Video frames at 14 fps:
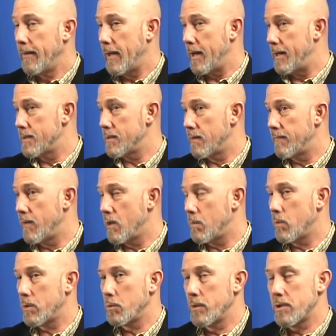that isn't
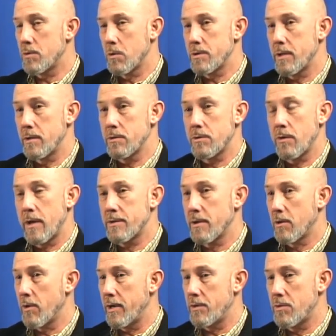available in the resource center, so that's a
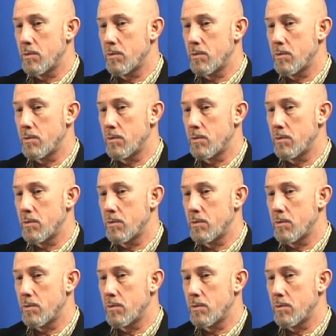great